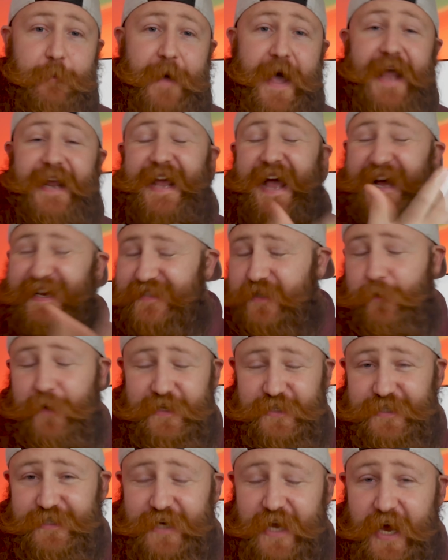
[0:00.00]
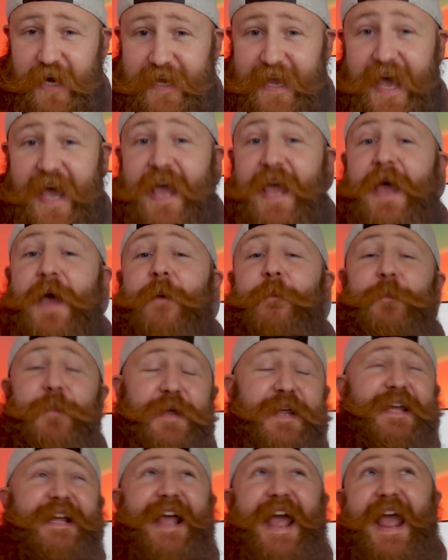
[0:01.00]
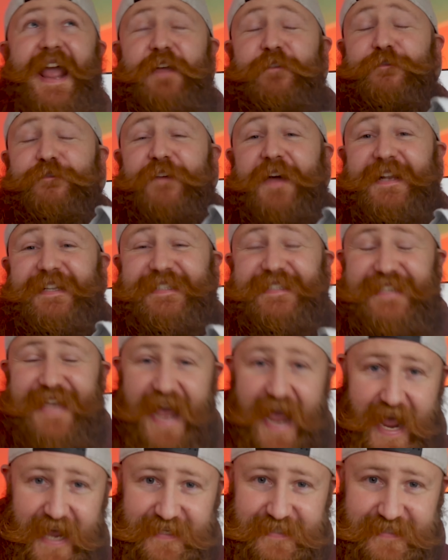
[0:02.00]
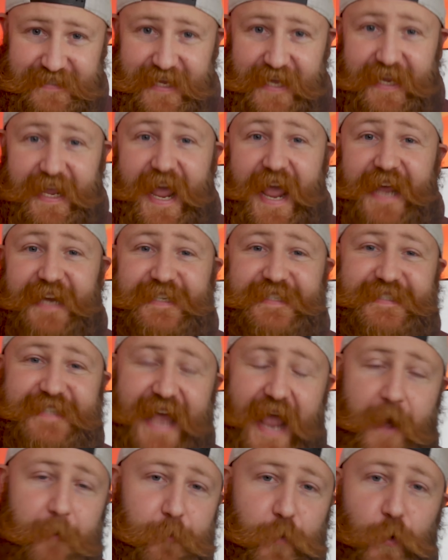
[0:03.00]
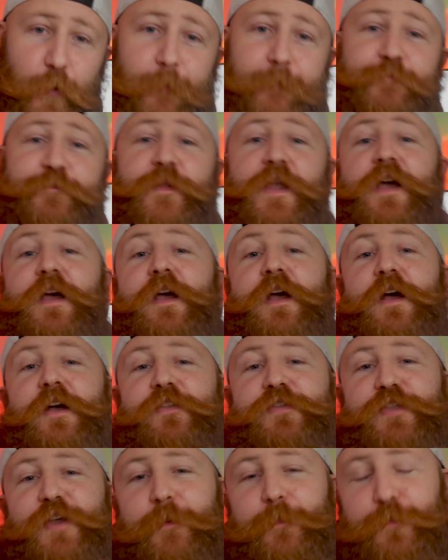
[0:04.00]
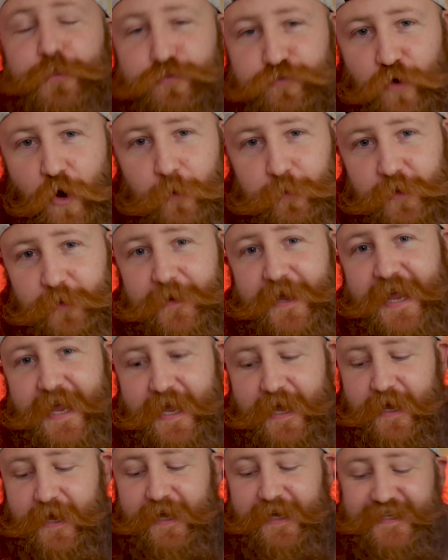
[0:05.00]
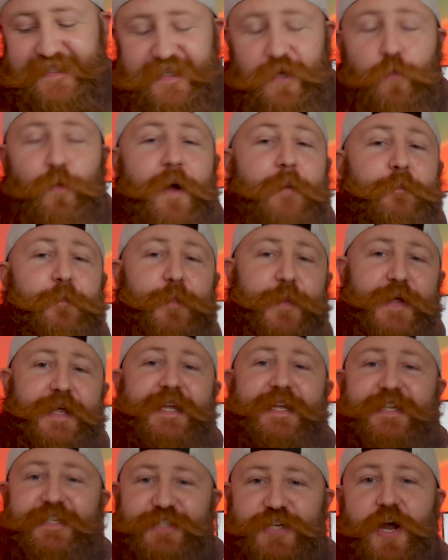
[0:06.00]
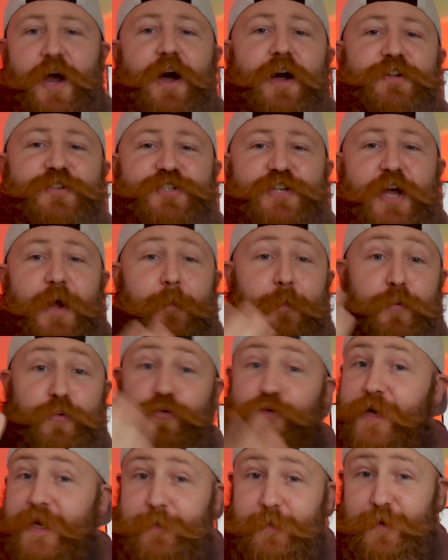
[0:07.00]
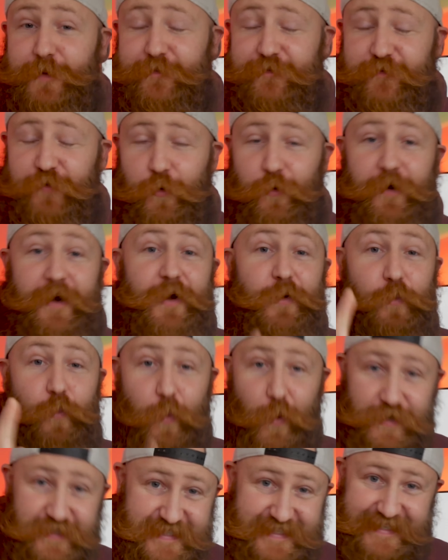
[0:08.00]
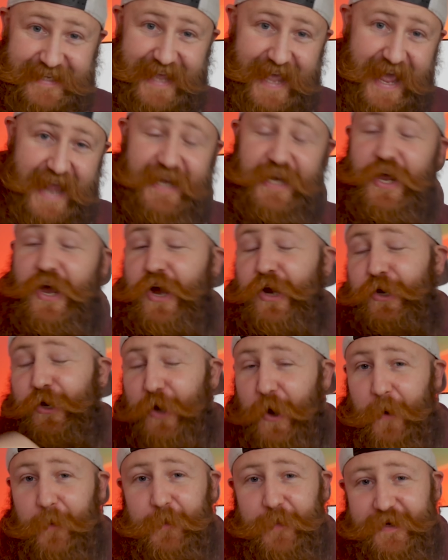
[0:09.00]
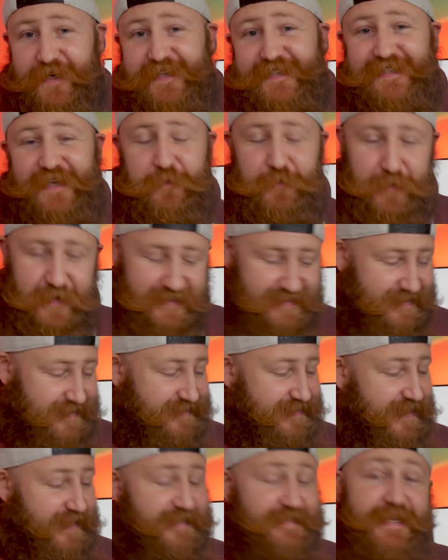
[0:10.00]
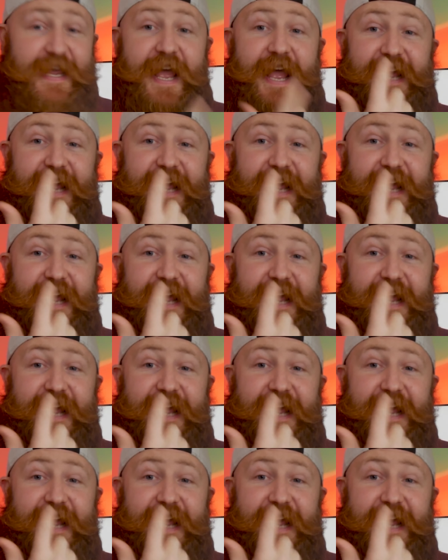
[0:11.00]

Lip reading: pack, as I mentioned earlier, being a fantastic example. The problem here is that we're being charged a premium for it. Once again, companies and businesses